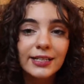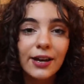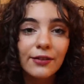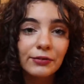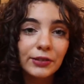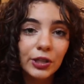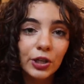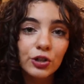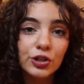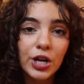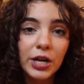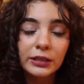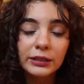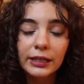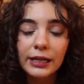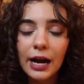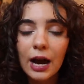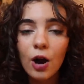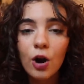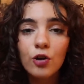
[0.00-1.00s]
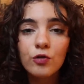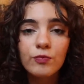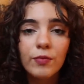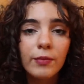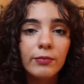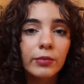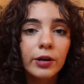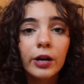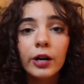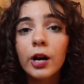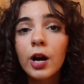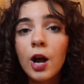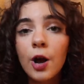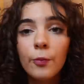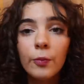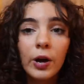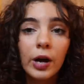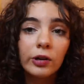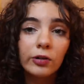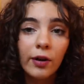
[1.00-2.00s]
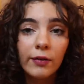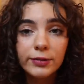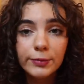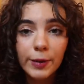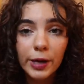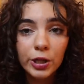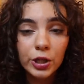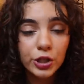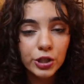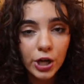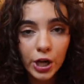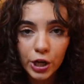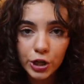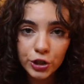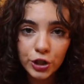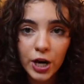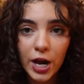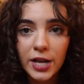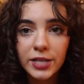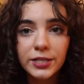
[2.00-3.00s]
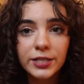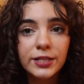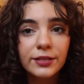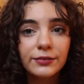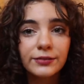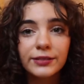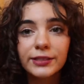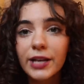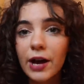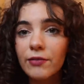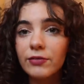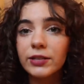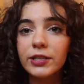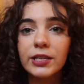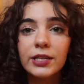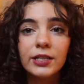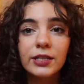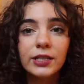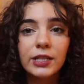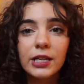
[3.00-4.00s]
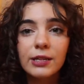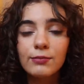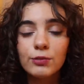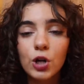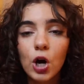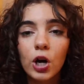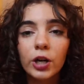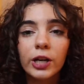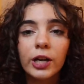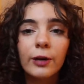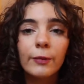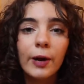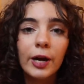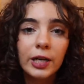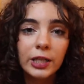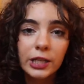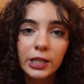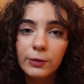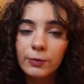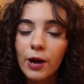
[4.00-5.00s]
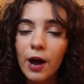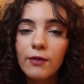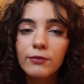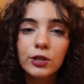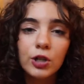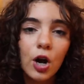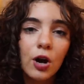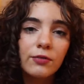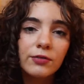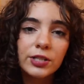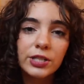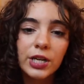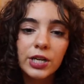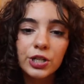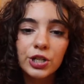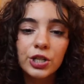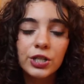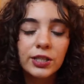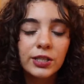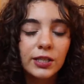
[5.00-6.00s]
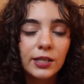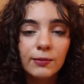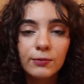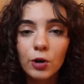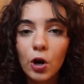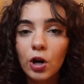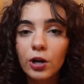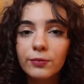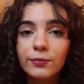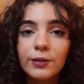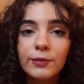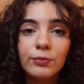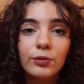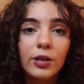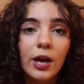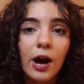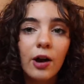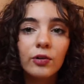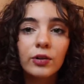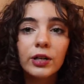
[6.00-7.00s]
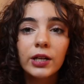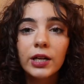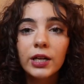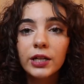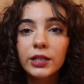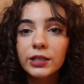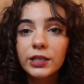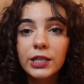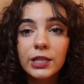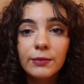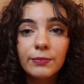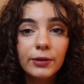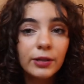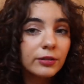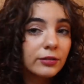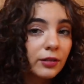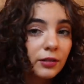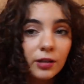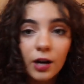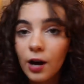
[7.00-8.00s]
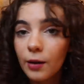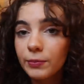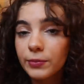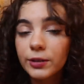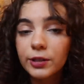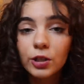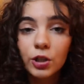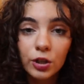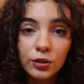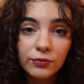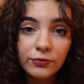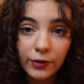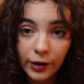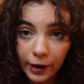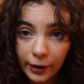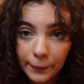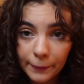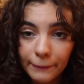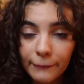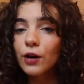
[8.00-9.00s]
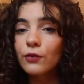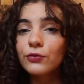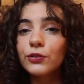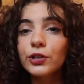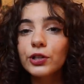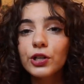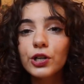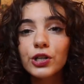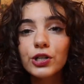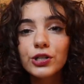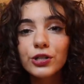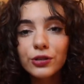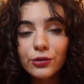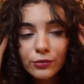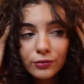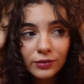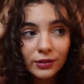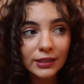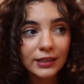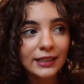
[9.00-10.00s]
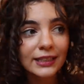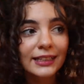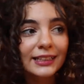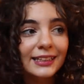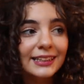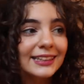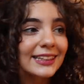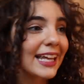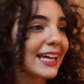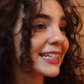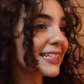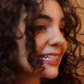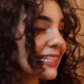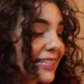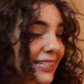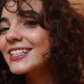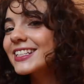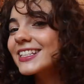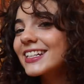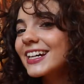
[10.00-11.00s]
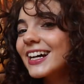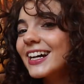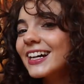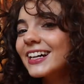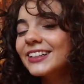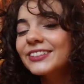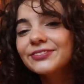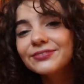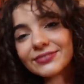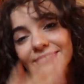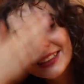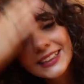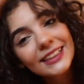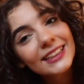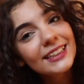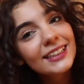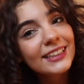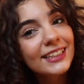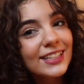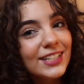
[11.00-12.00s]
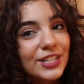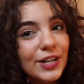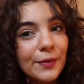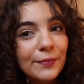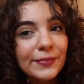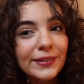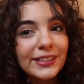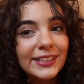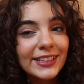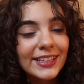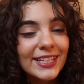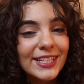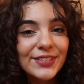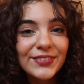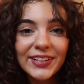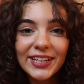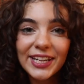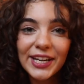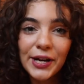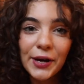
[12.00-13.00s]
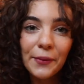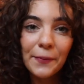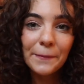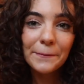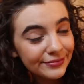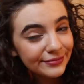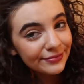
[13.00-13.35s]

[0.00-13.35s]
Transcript: definitely go check that out. And remember, Black Lives Matter is not a trend. Definitely keep talking about it, keep having conversations, keep calling people out, keep up the good fight. Without further ado, let's just jump into this video.